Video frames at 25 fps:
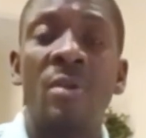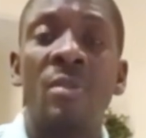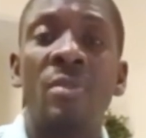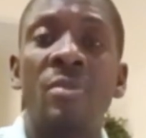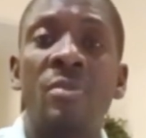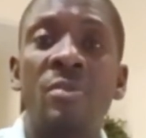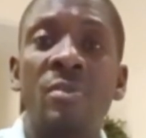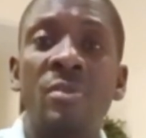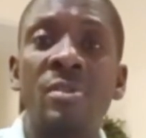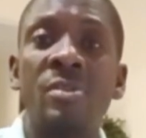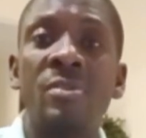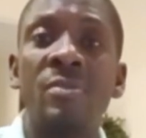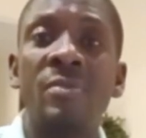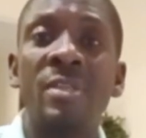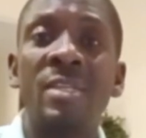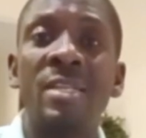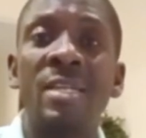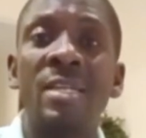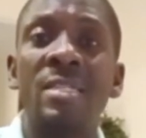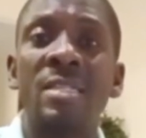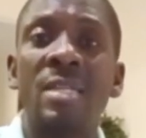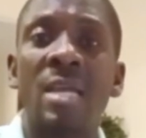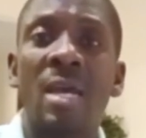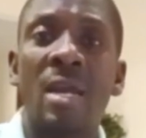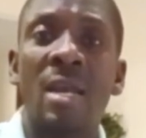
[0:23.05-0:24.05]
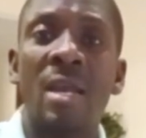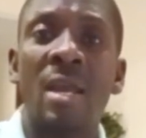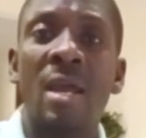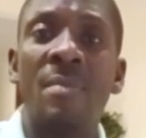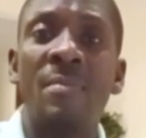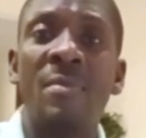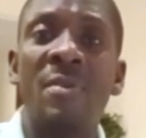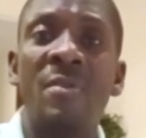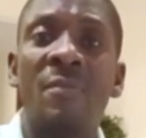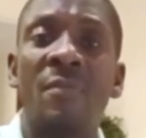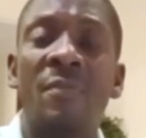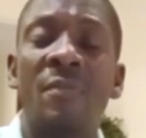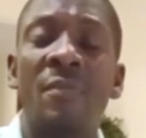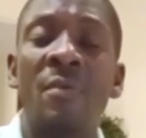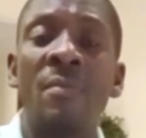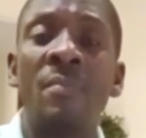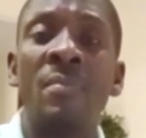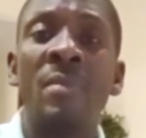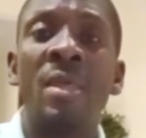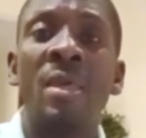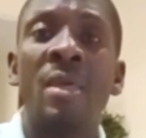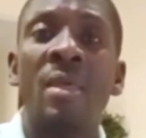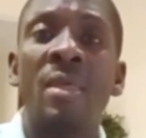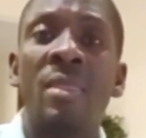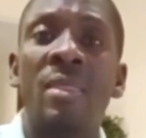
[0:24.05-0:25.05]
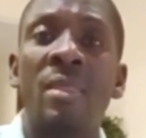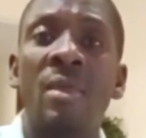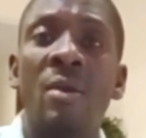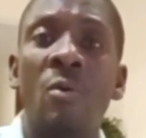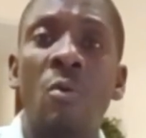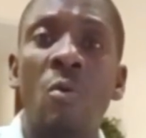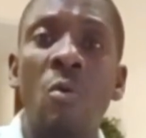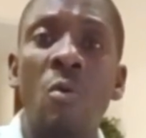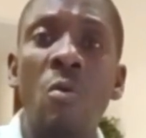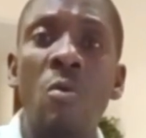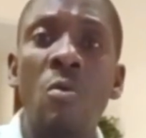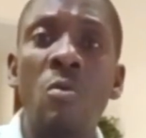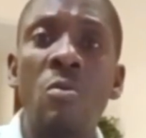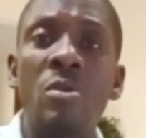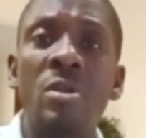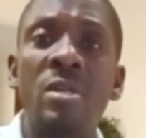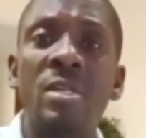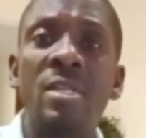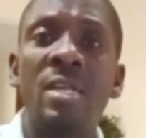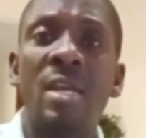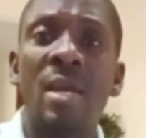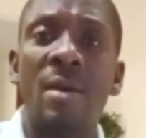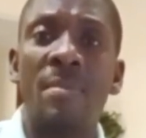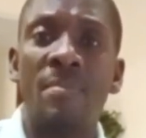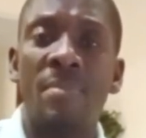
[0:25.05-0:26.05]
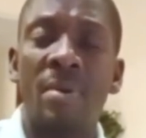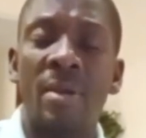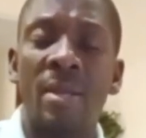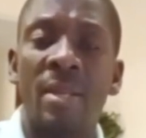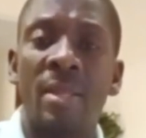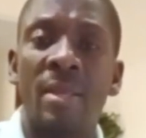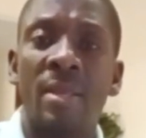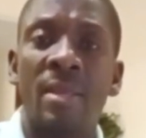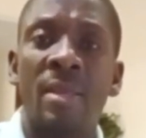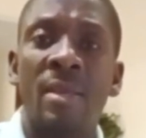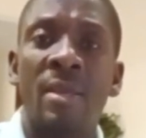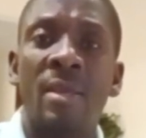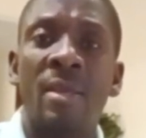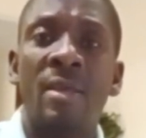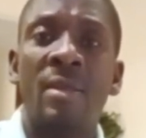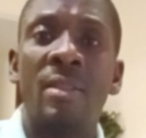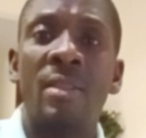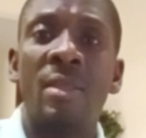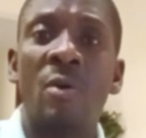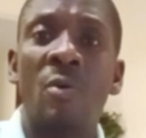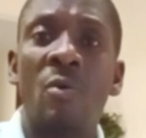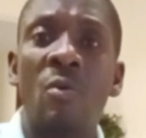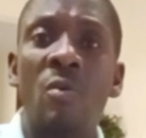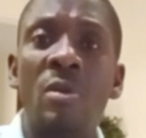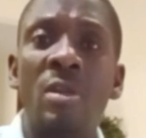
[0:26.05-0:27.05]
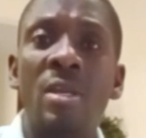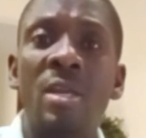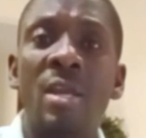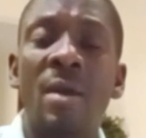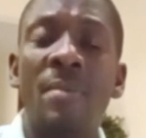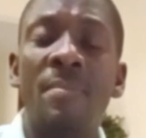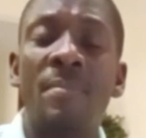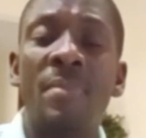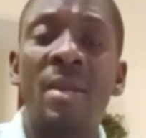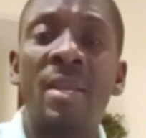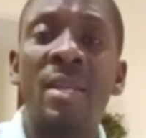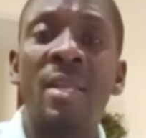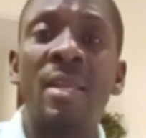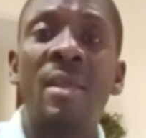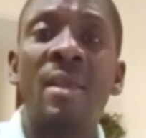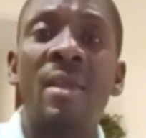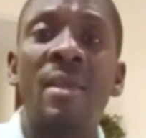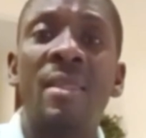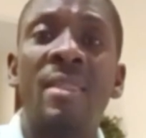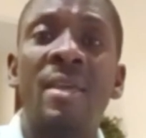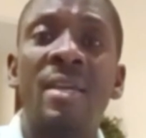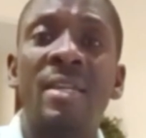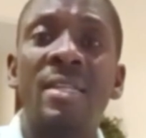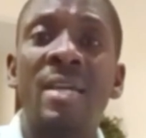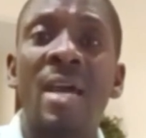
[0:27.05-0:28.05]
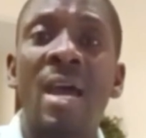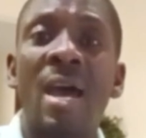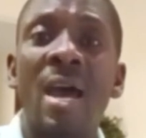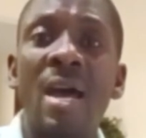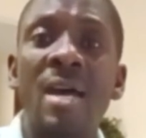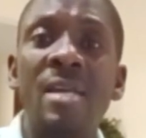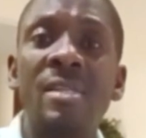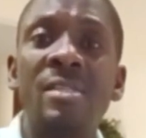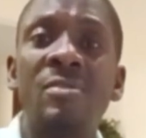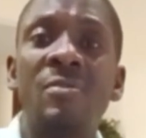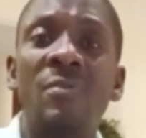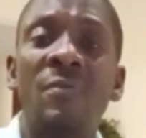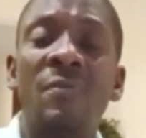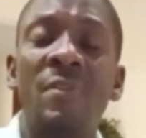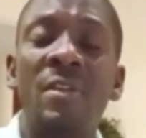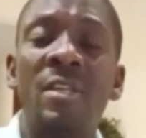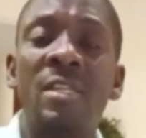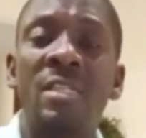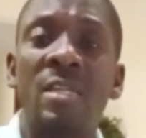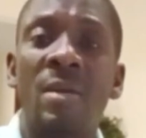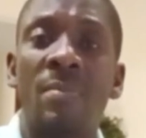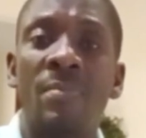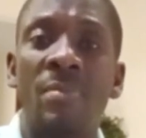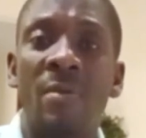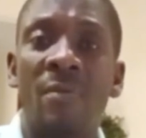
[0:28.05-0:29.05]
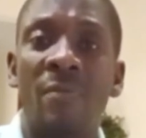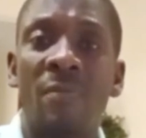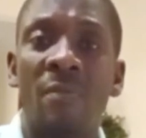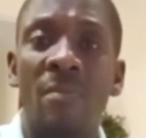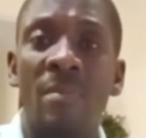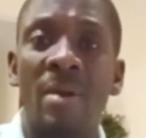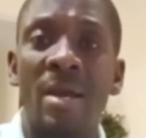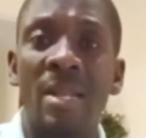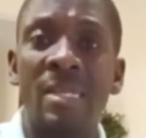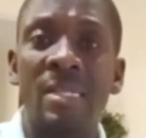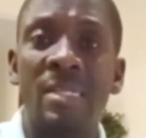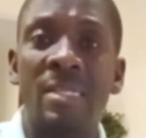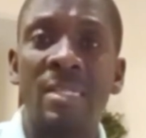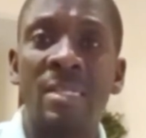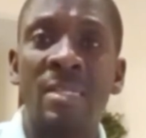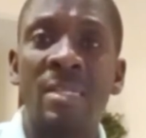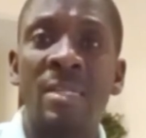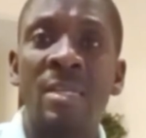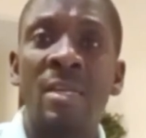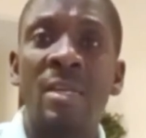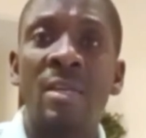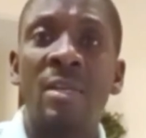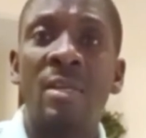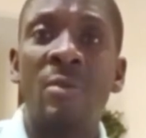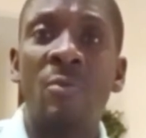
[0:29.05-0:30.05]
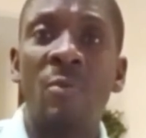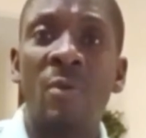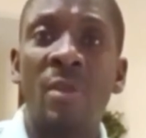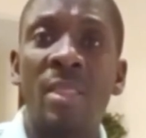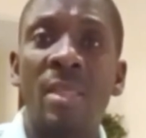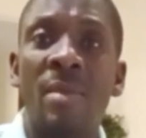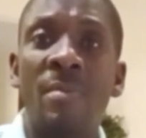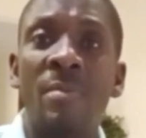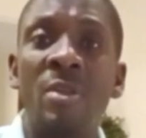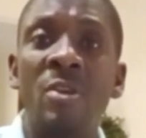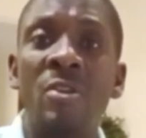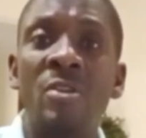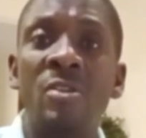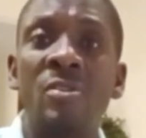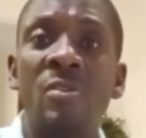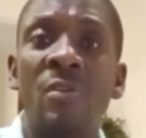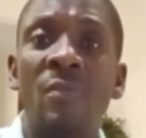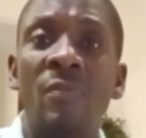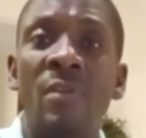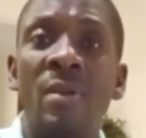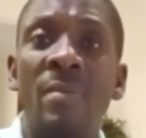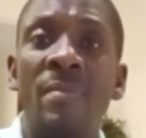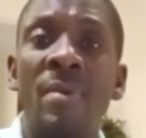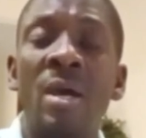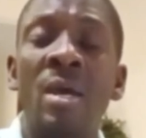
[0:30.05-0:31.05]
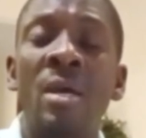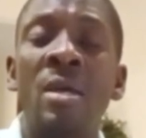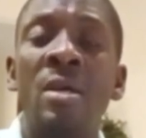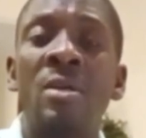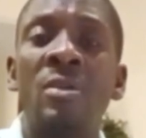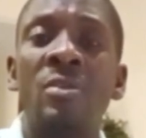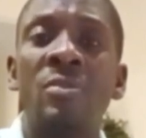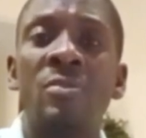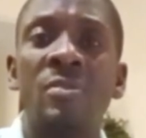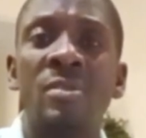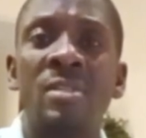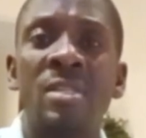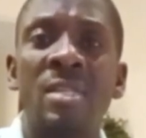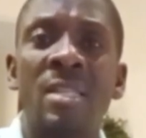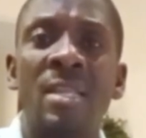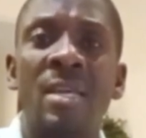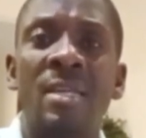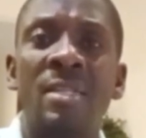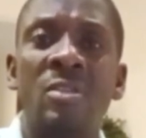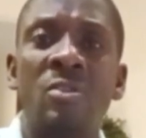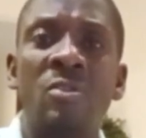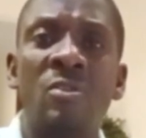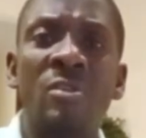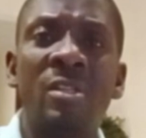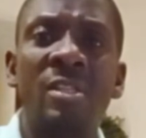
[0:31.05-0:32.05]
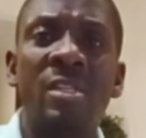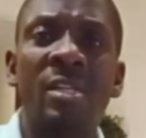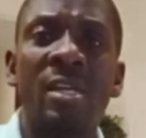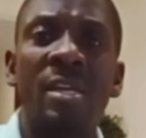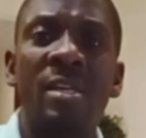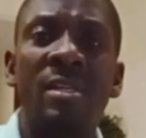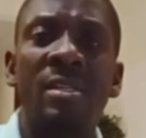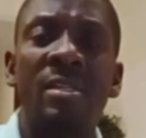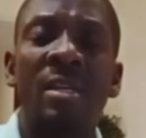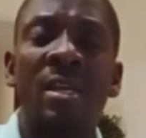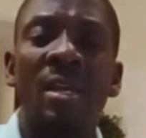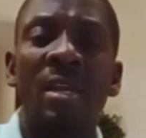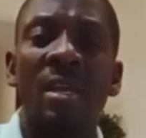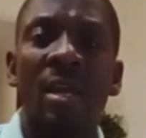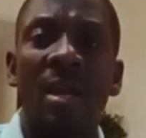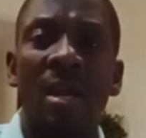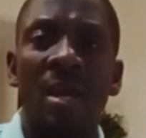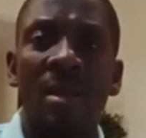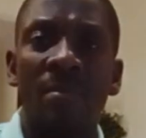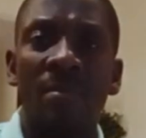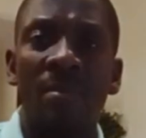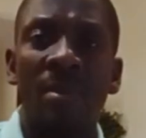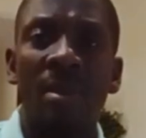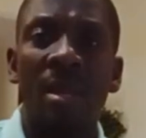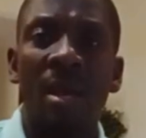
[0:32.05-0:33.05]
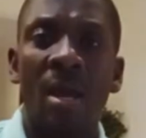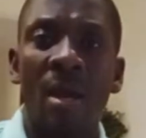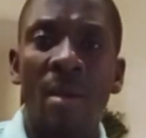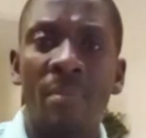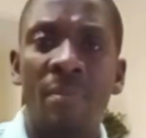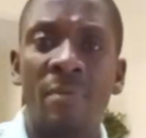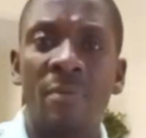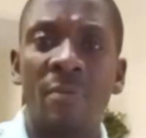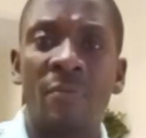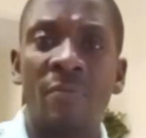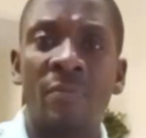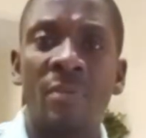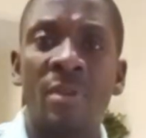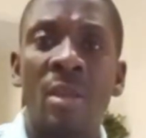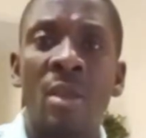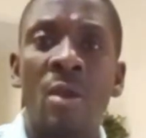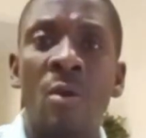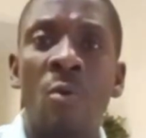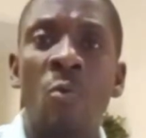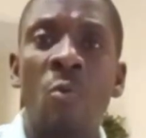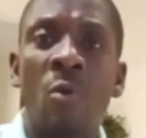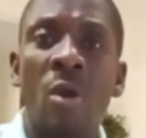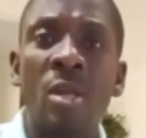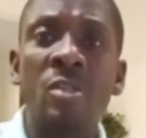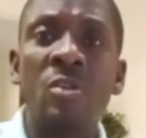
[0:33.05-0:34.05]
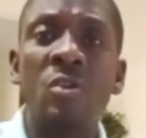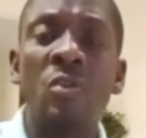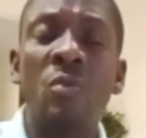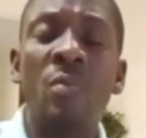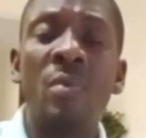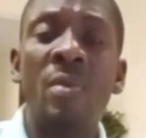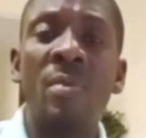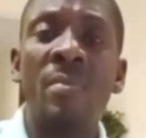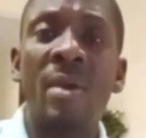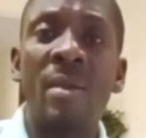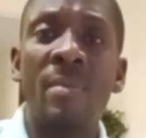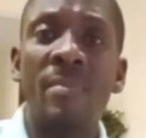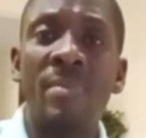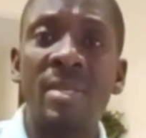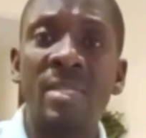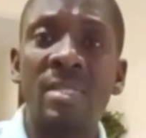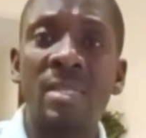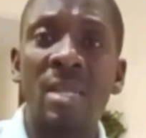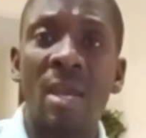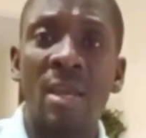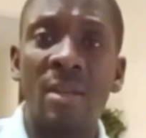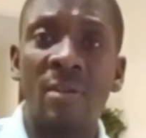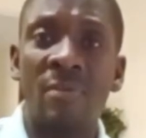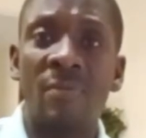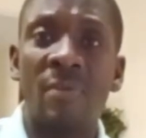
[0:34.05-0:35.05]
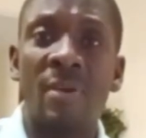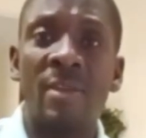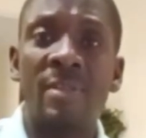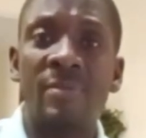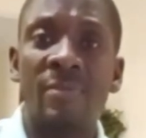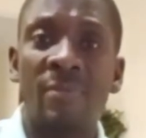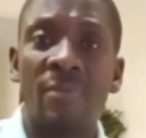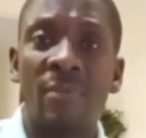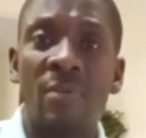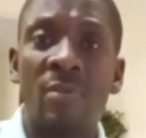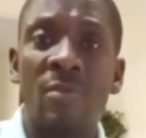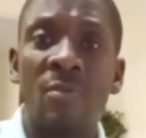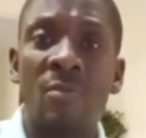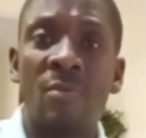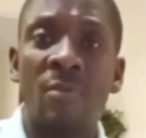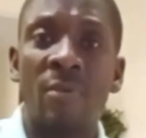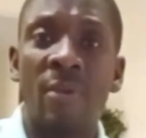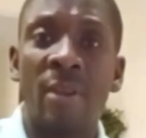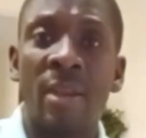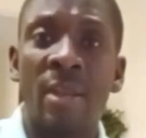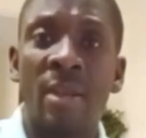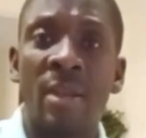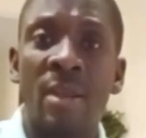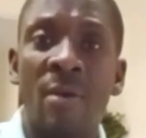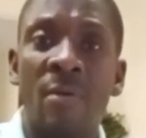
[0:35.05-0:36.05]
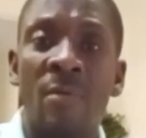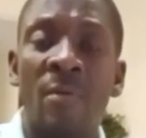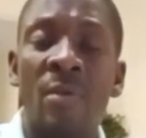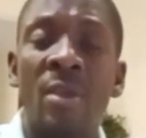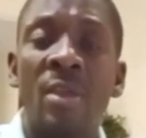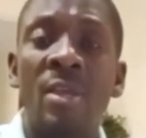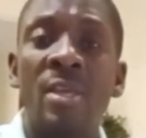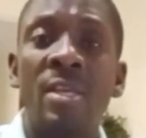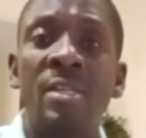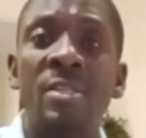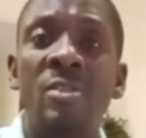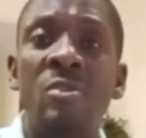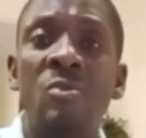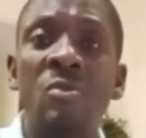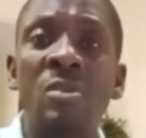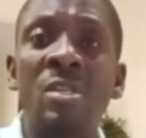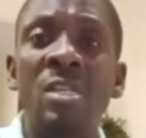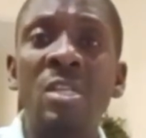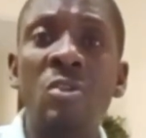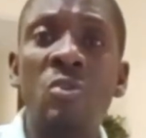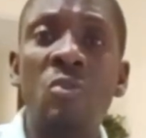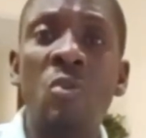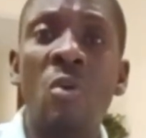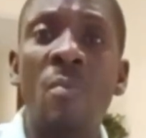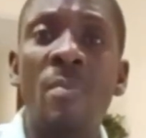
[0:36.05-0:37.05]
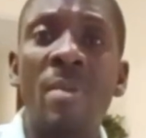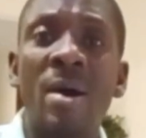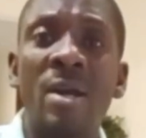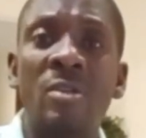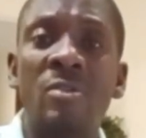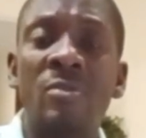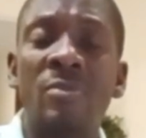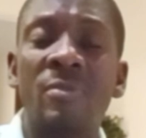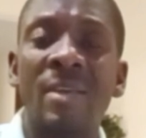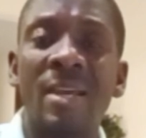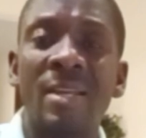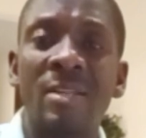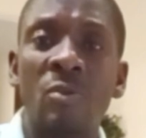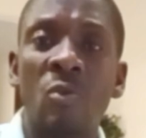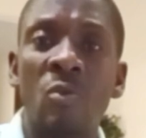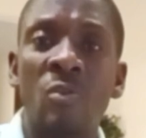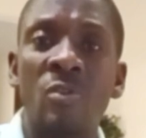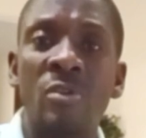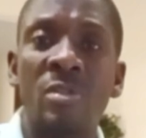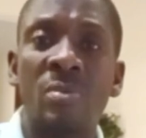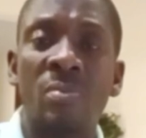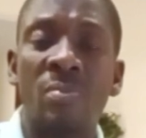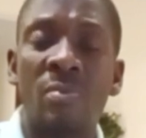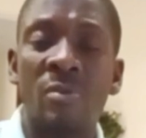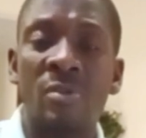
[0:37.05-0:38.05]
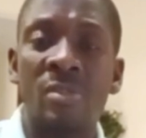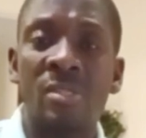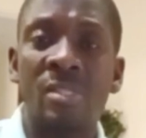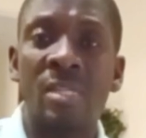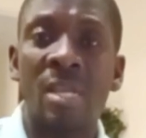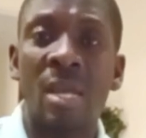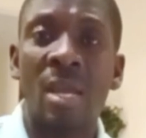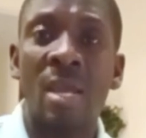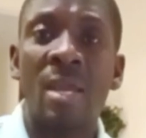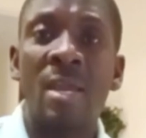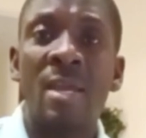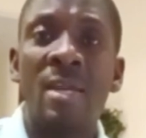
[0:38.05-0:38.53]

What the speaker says: Those rejects are coming from the old company that has to finish up the formality with the Ministry of Labor to see that your change can be approved. What could be my best advice for you right now is you need to go back to that old sponsor.